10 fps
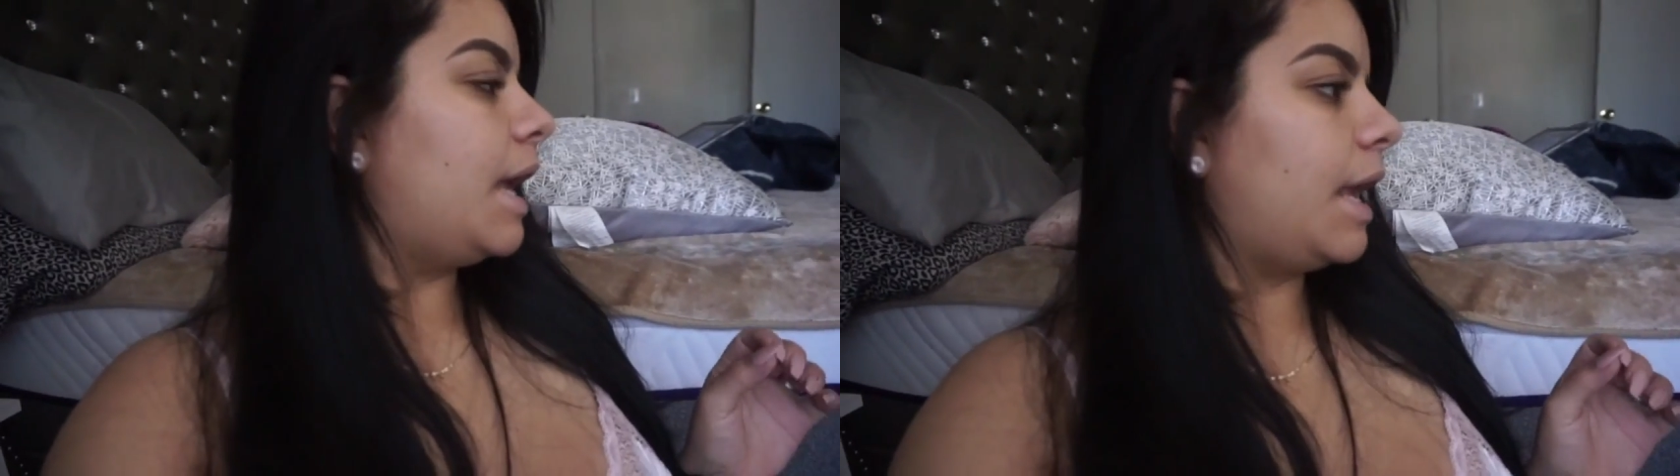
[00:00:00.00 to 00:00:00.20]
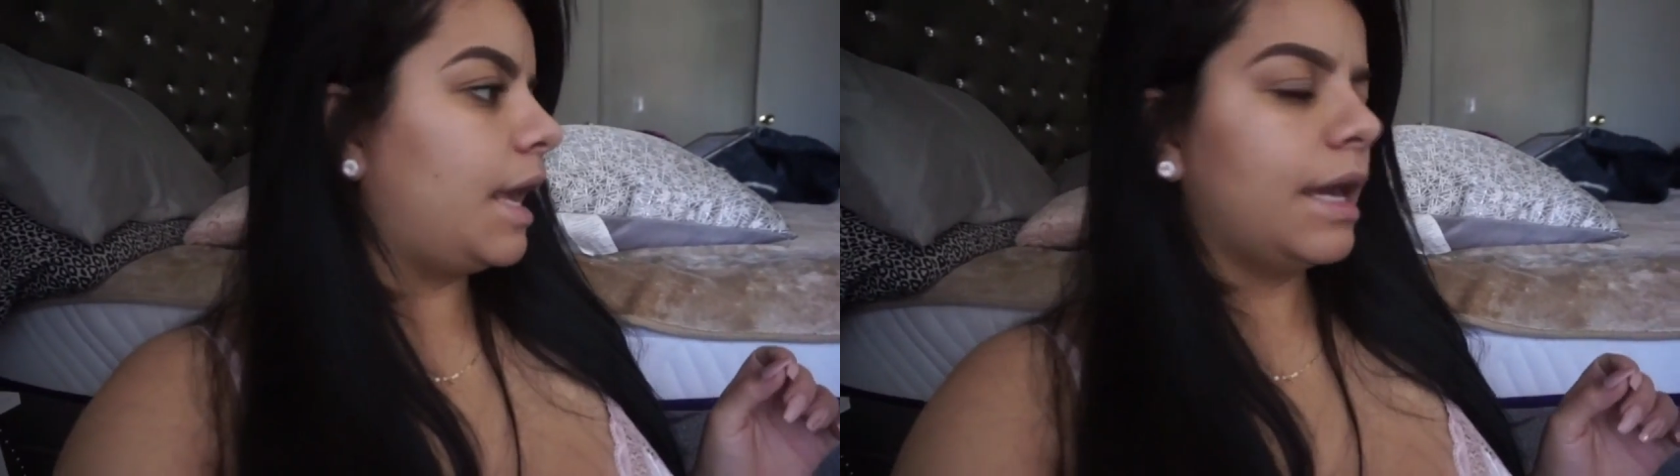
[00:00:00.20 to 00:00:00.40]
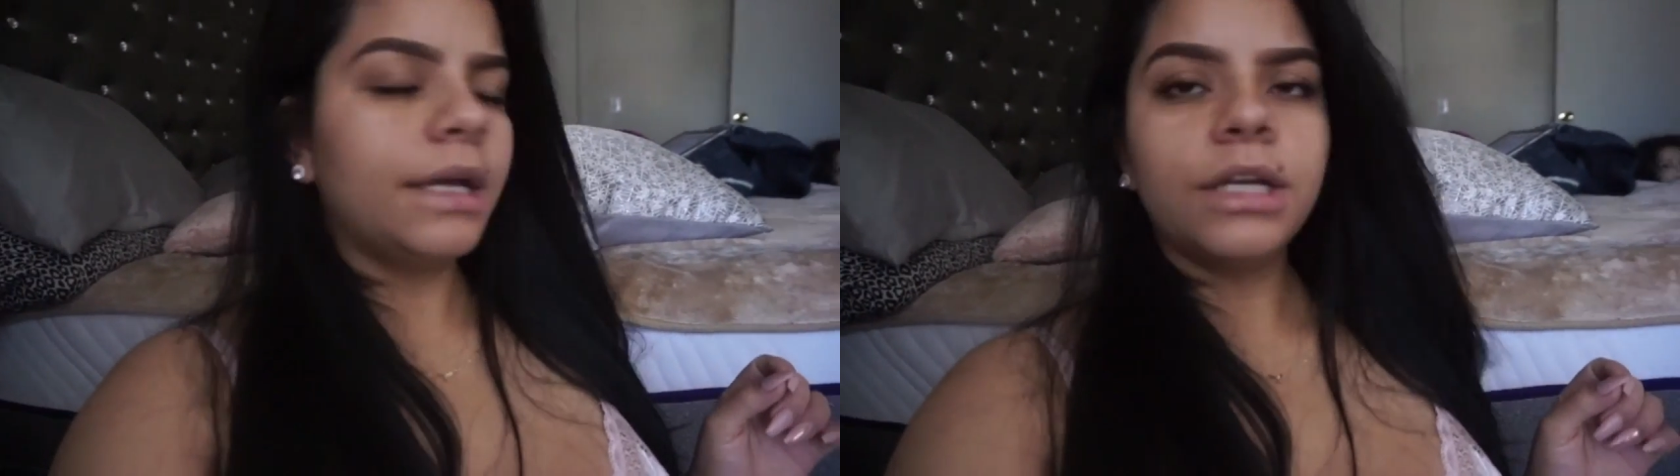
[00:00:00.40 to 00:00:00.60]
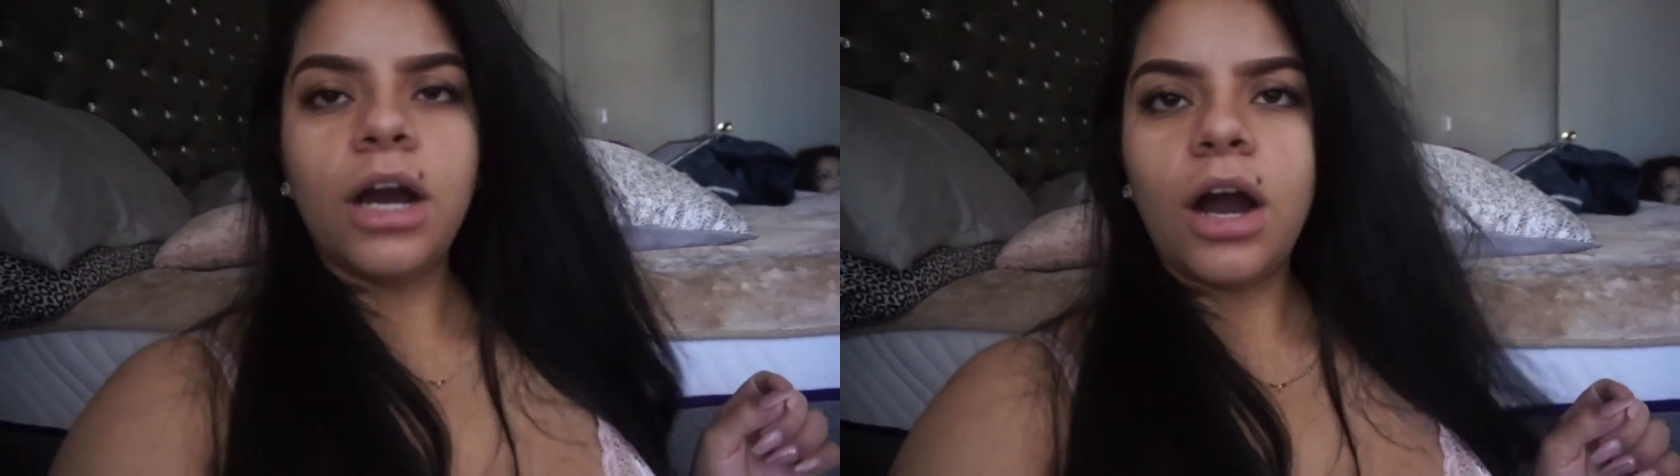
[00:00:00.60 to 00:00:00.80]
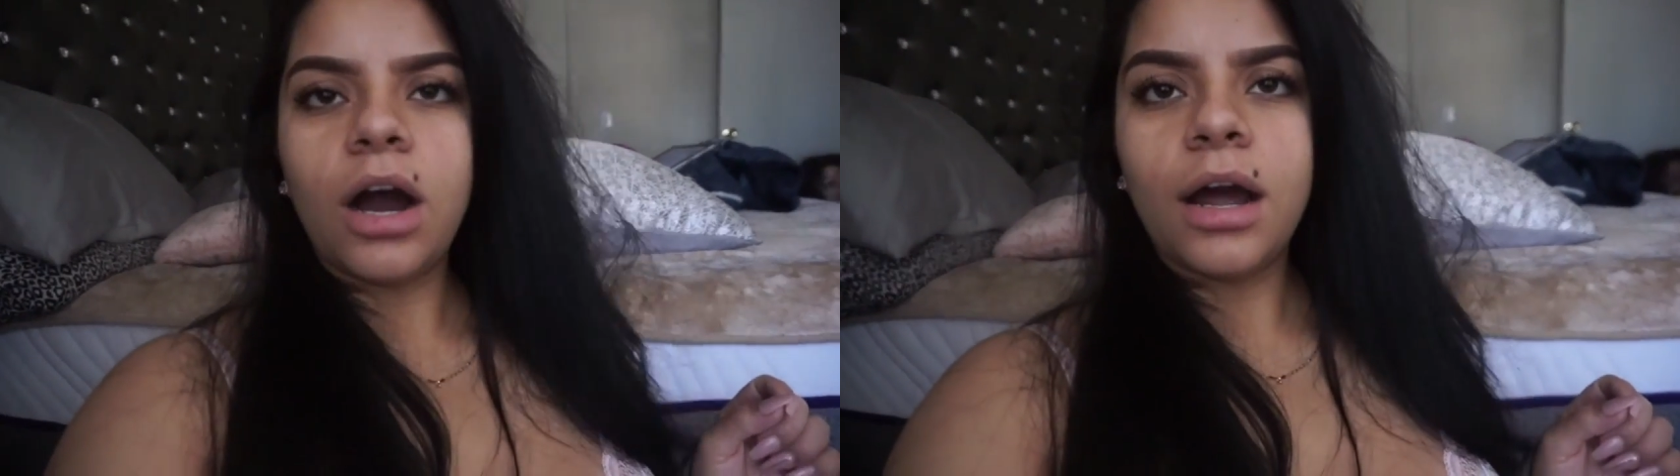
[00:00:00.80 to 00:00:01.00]
and
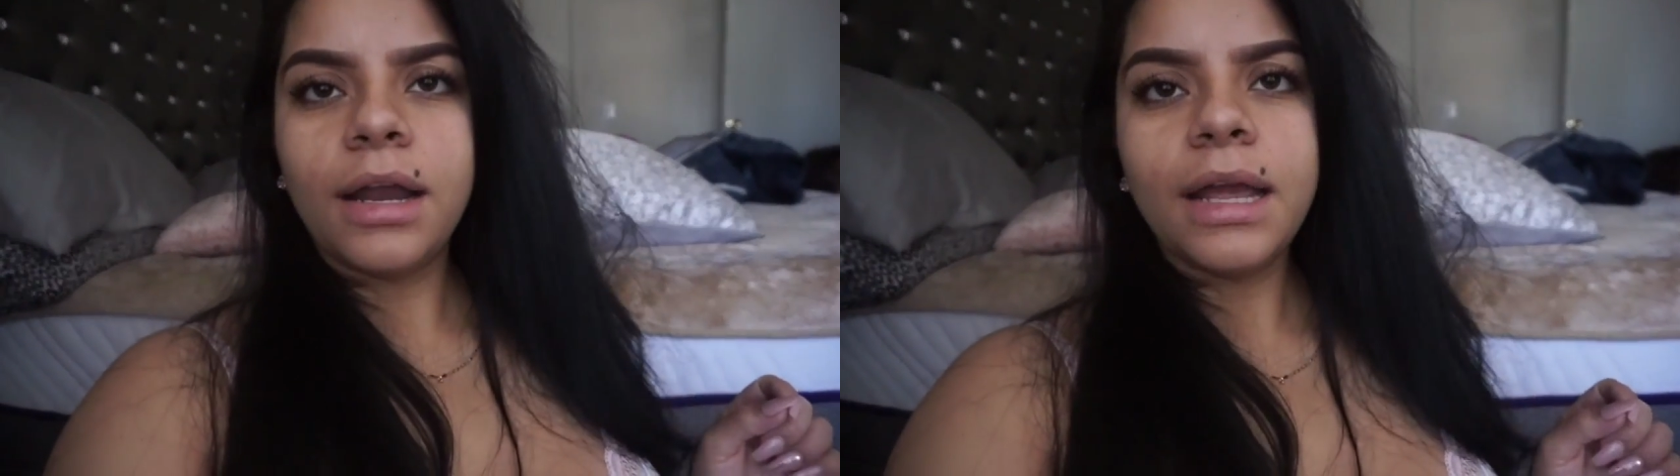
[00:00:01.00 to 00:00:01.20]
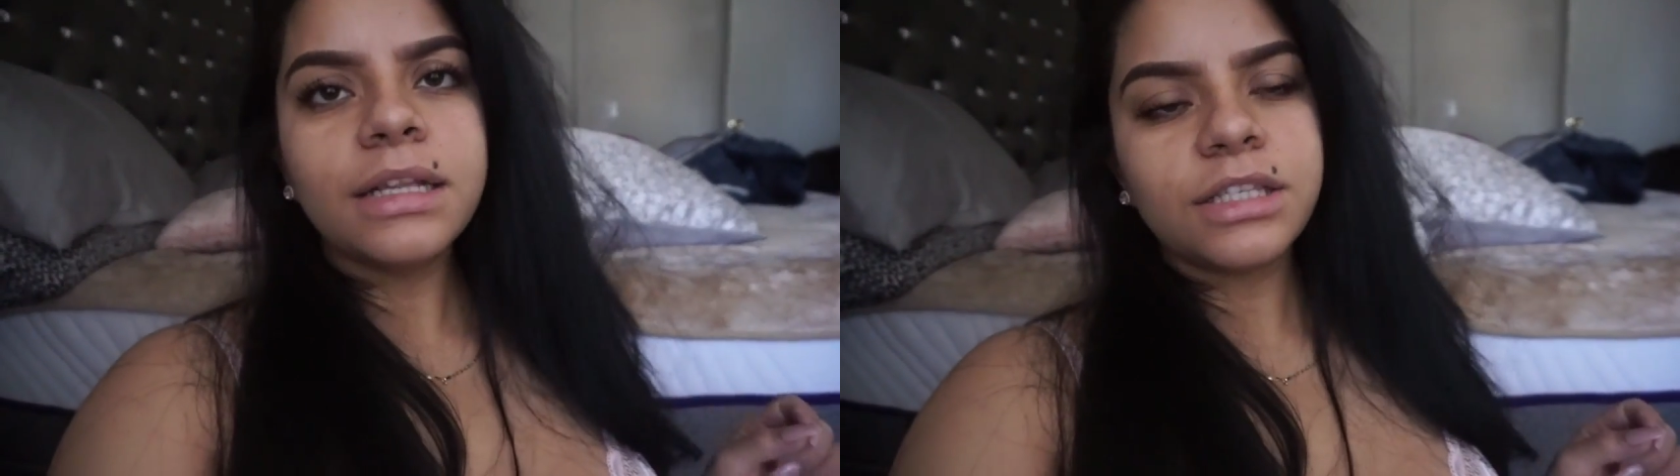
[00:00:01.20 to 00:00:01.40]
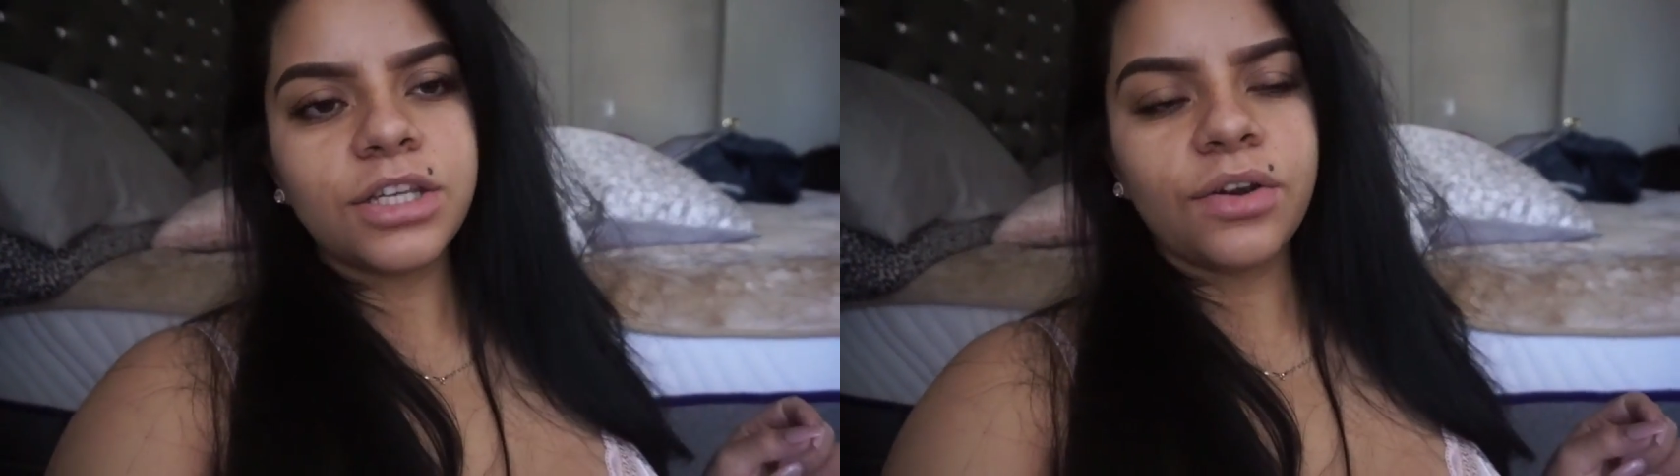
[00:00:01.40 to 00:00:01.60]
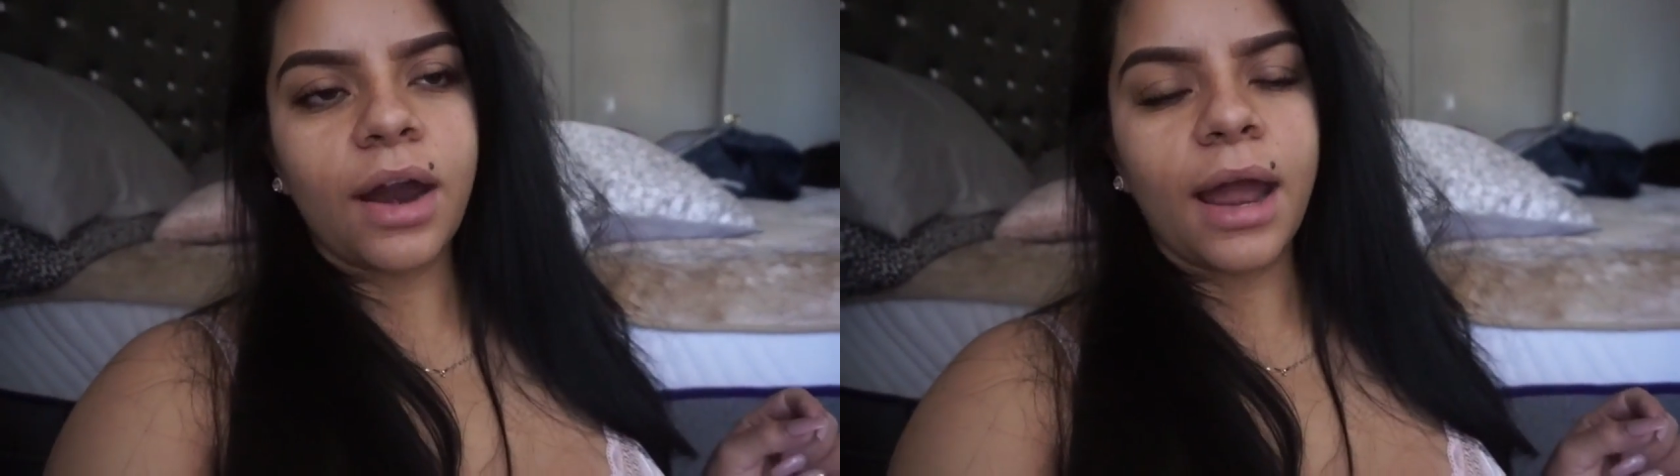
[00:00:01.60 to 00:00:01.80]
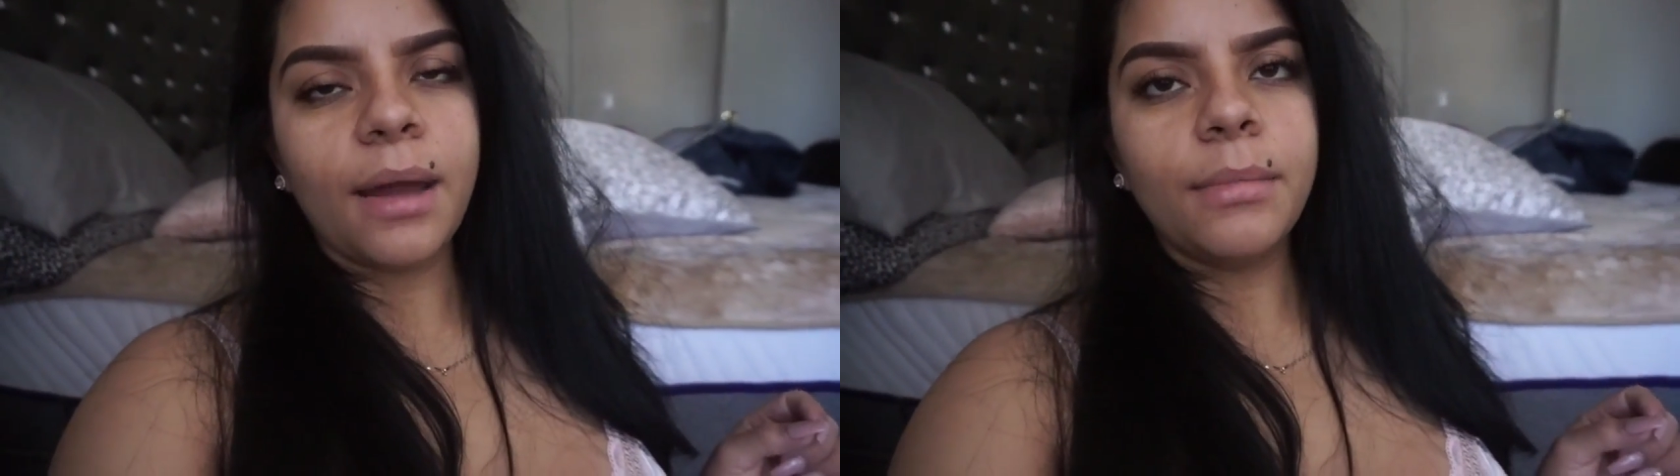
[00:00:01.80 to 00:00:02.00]
on
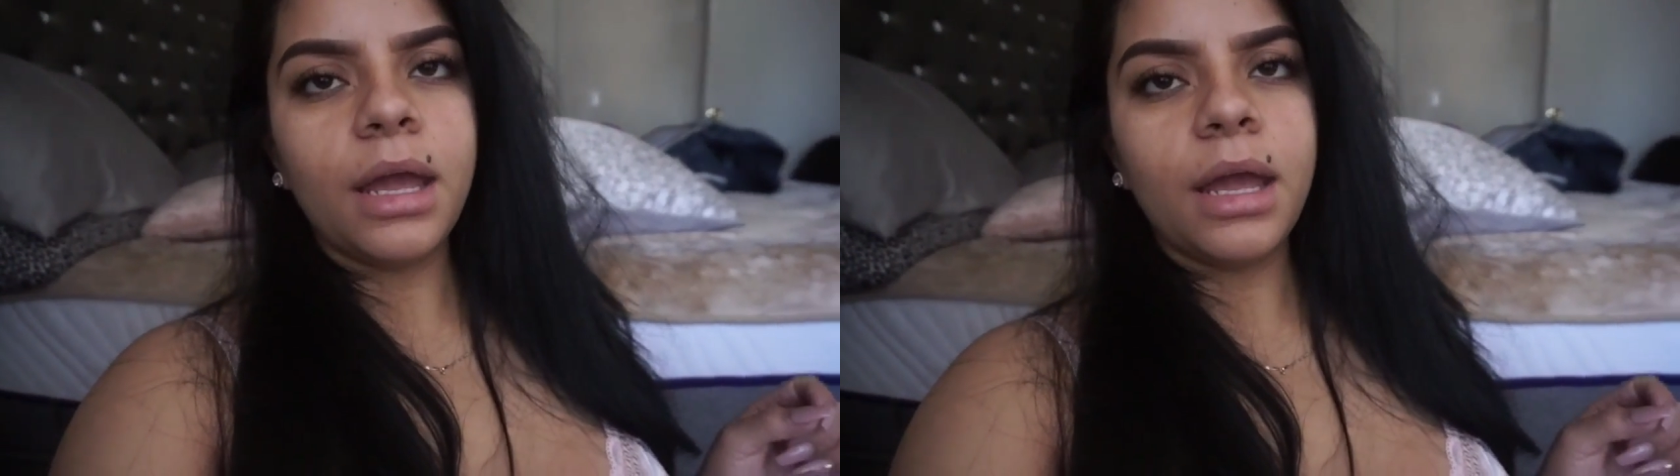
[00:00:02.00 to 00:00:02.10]
Instagram.